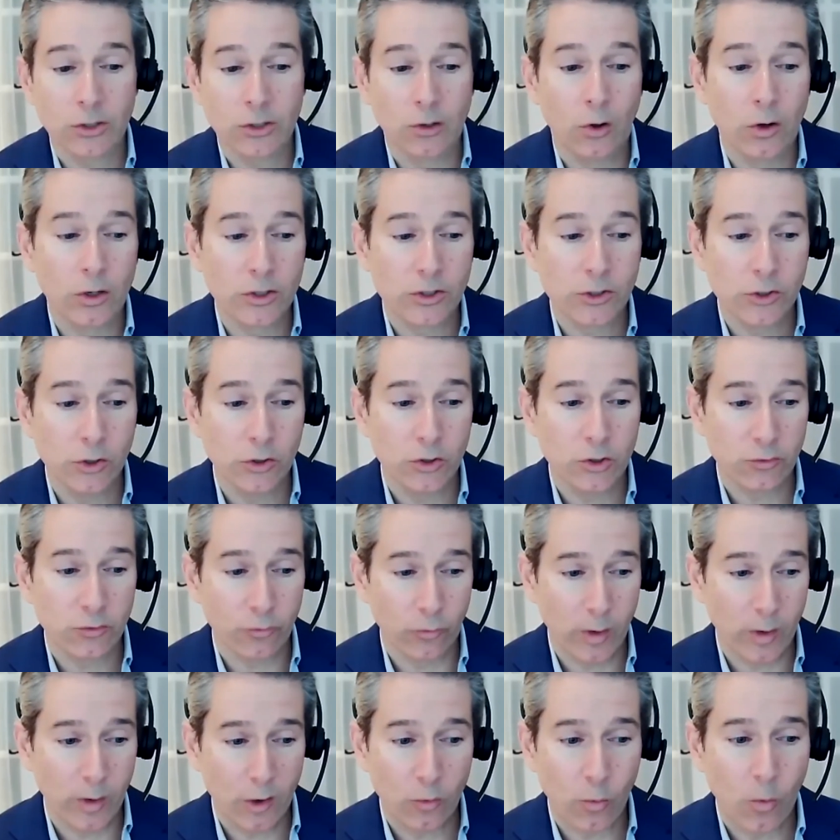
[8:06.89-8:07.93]
lawsuits
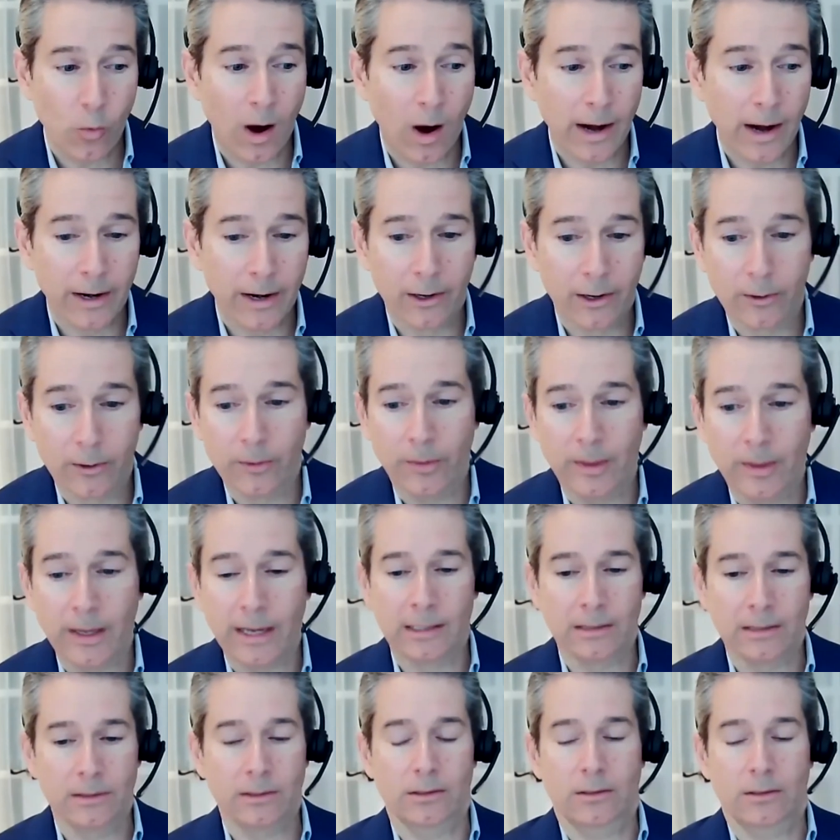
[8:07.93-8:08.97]
require
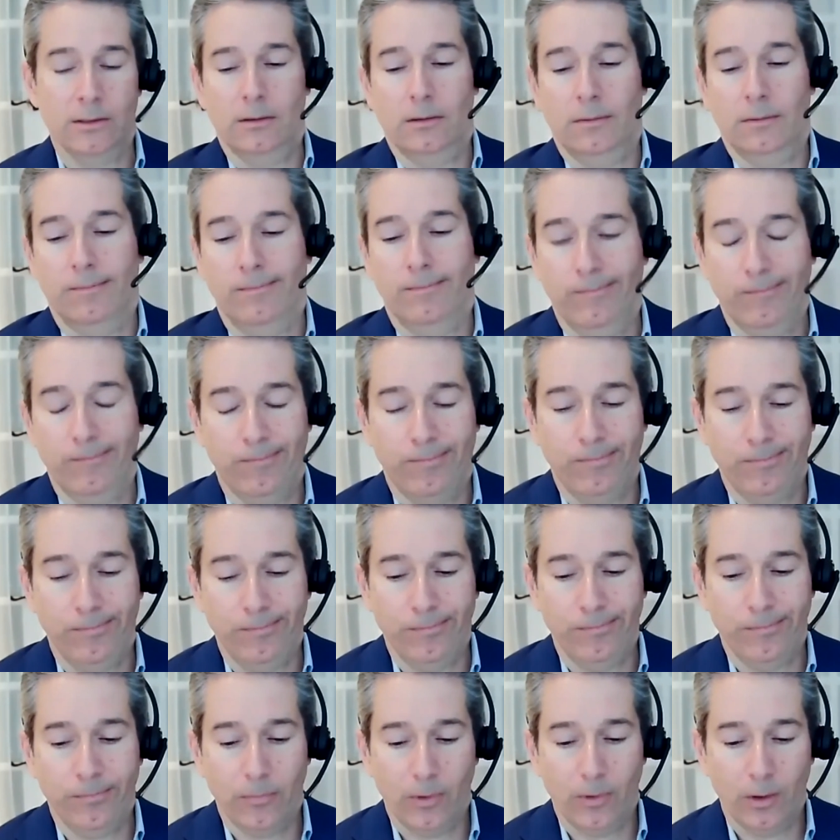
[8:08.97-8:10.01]
that
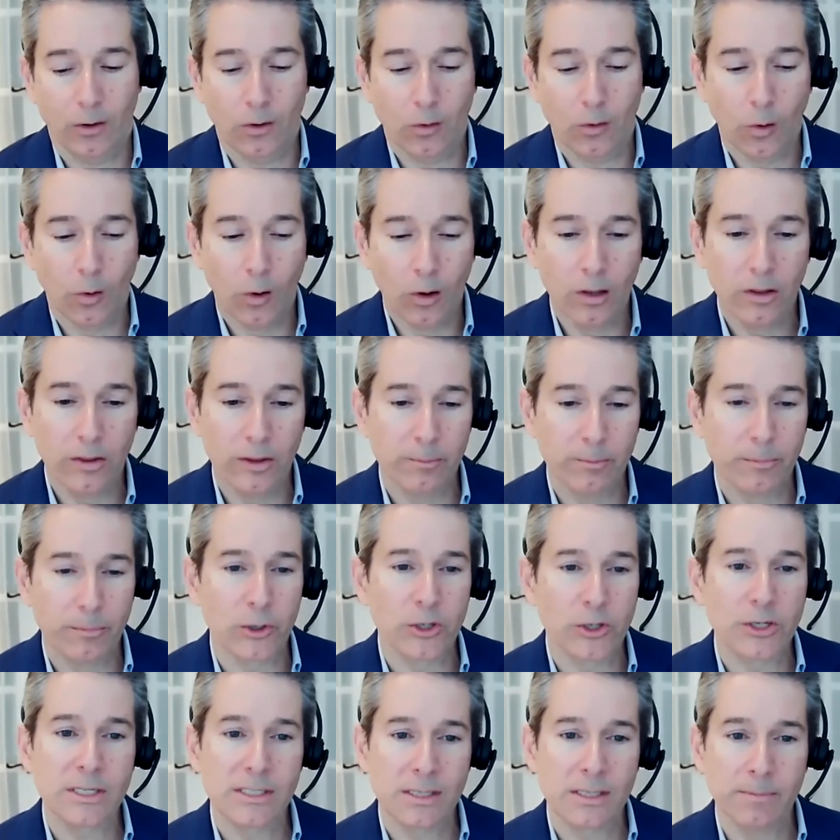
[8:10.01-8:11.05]
all of the
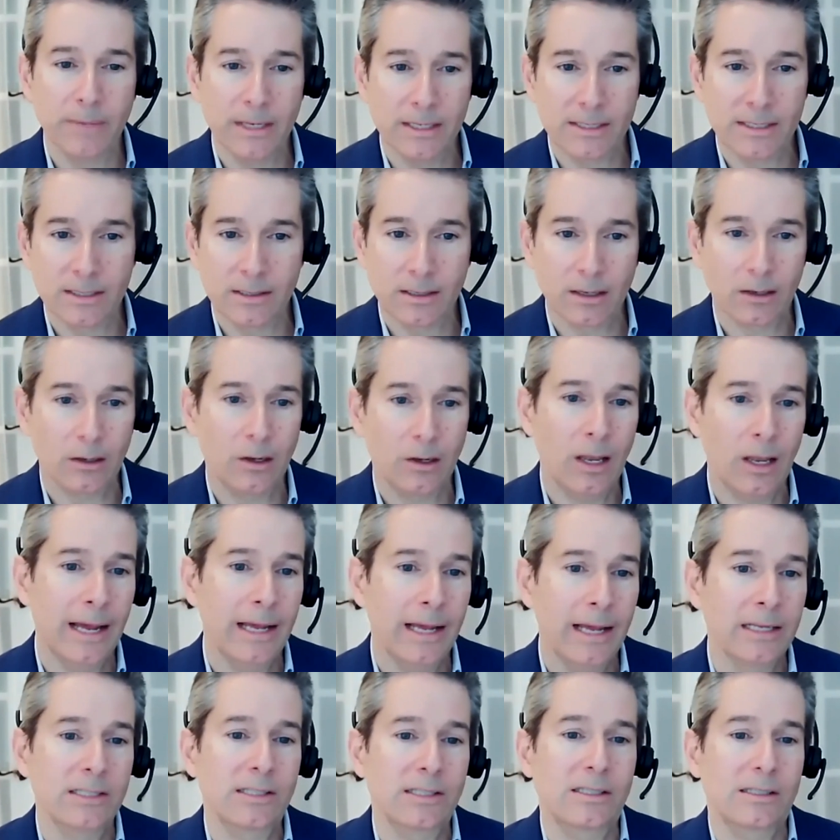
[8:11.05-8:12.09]
participants in the
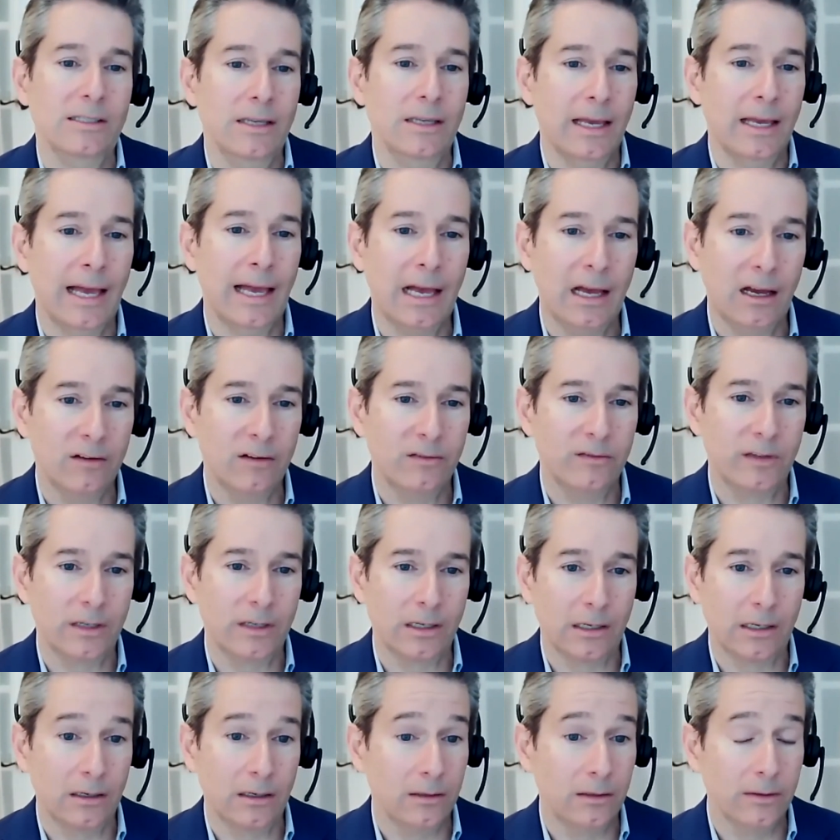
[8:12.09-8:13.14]
class have
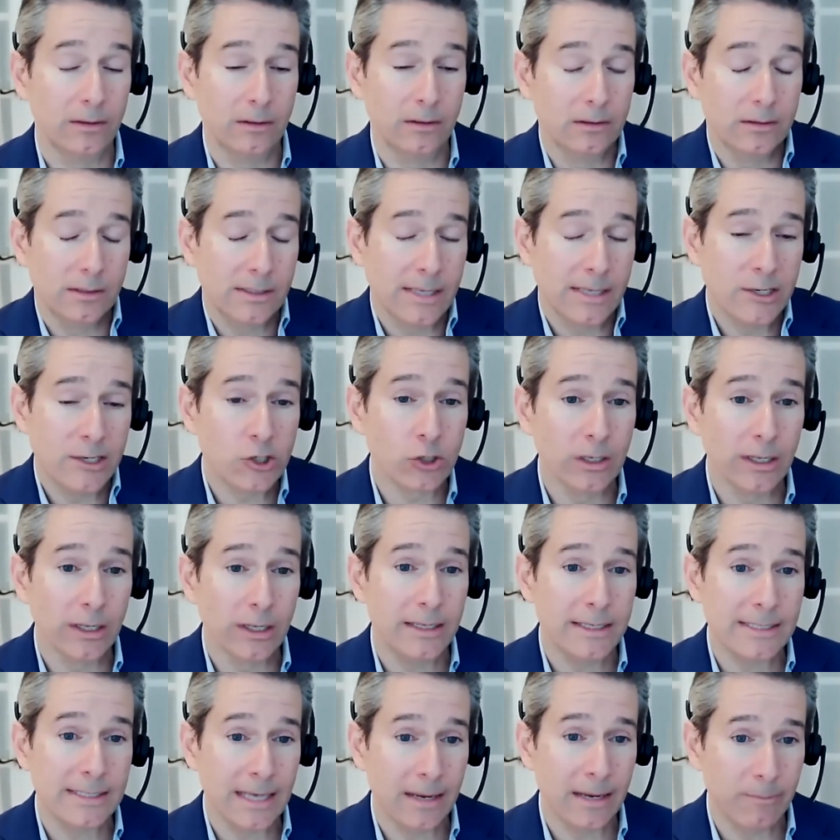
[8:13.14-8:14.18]
essentially
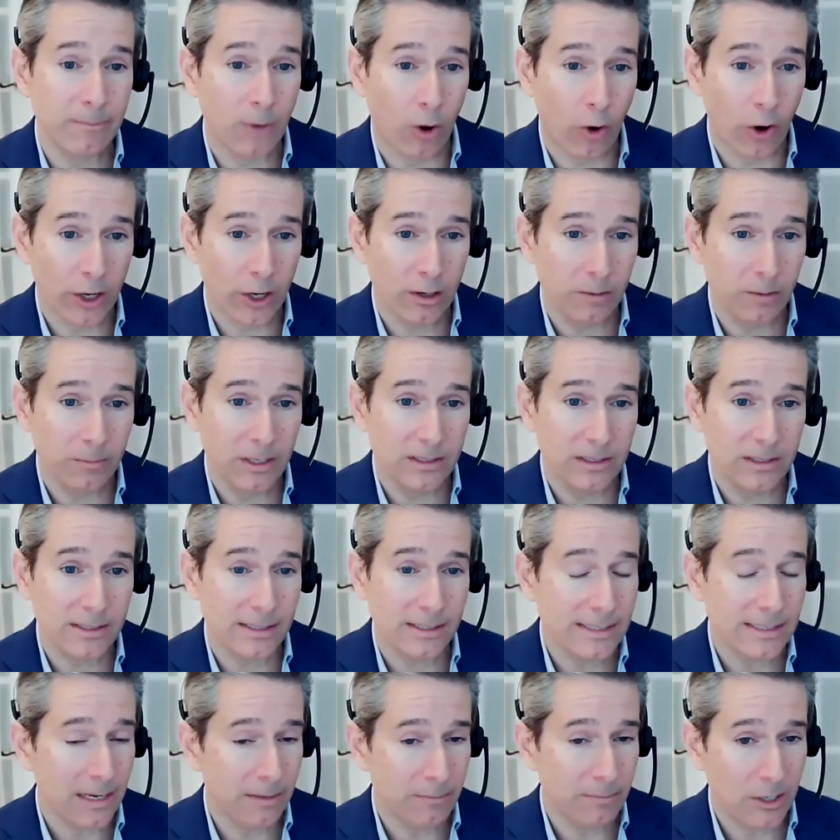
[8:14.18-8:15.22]
the same arguments, the
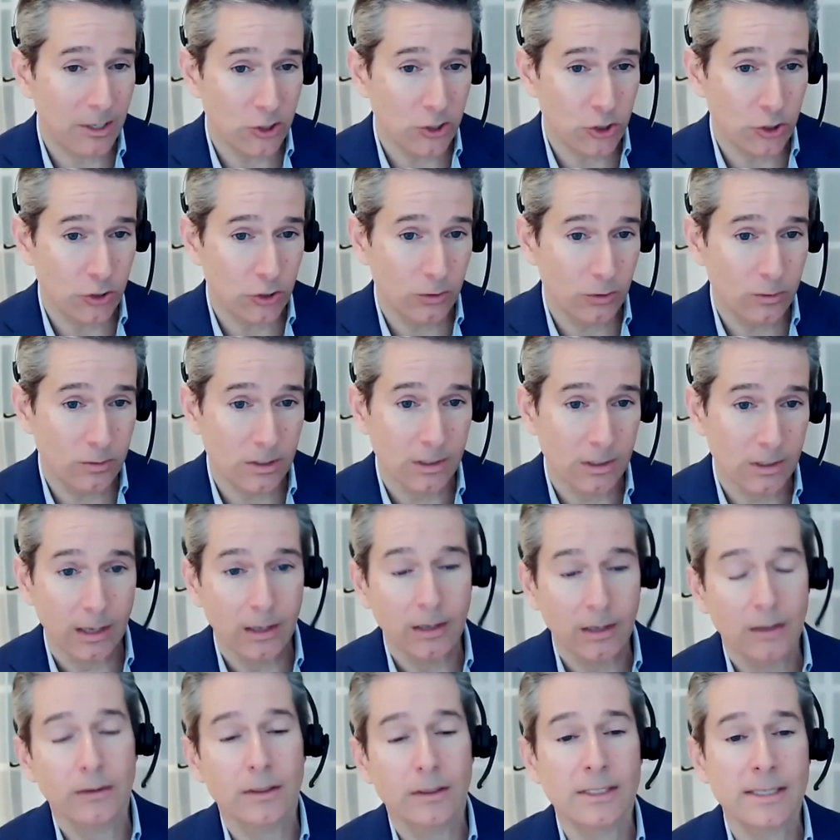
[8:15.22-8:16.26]
same issues,
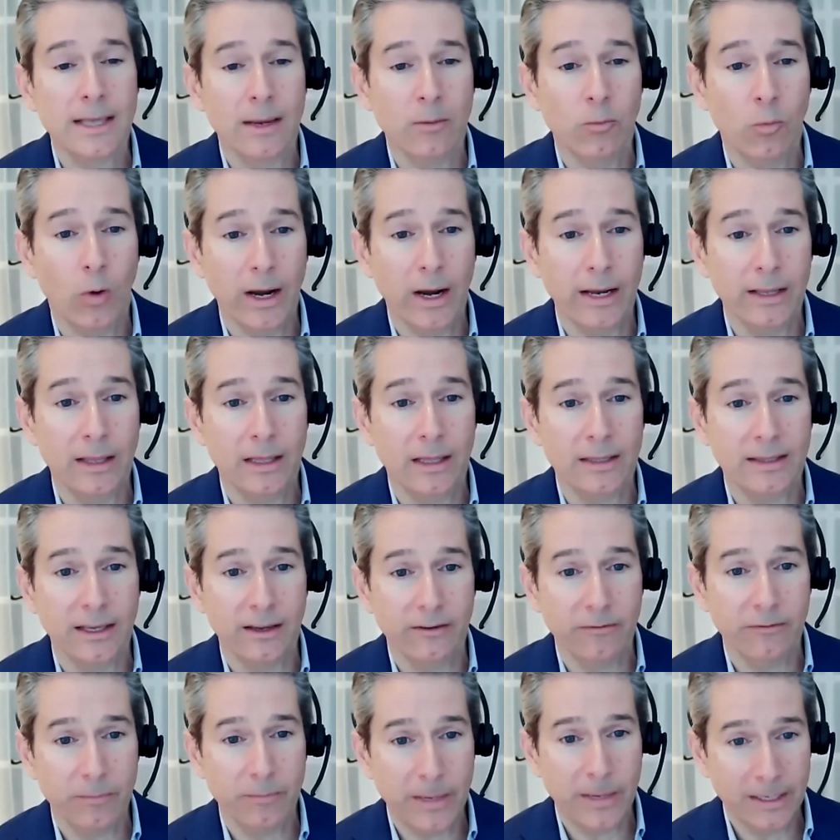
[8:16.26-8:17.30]
the same way that
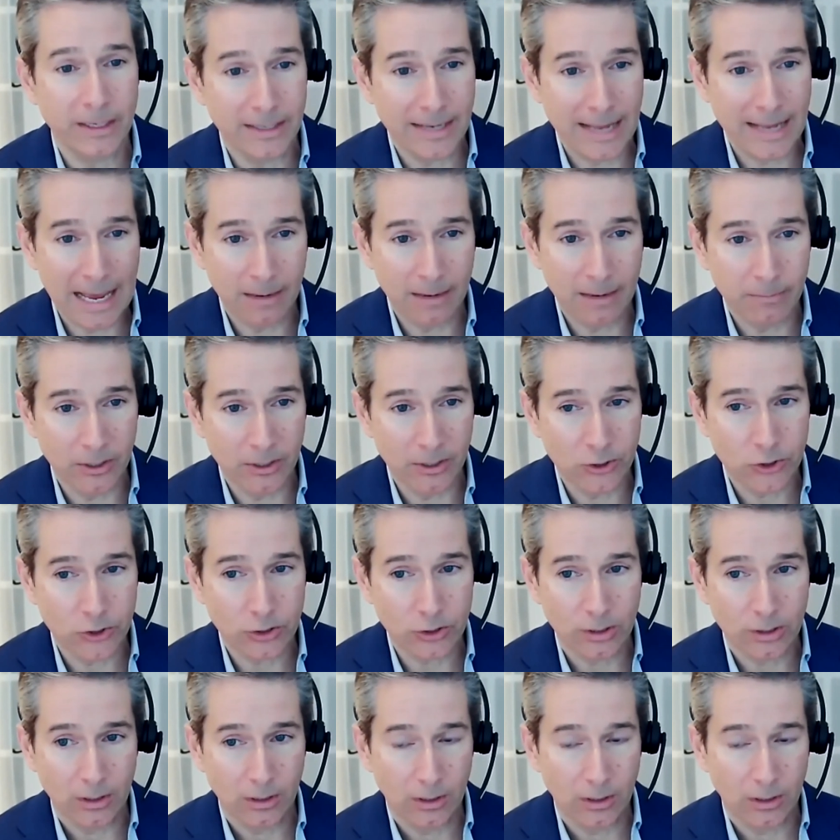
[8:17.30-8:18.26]
they've been damaged.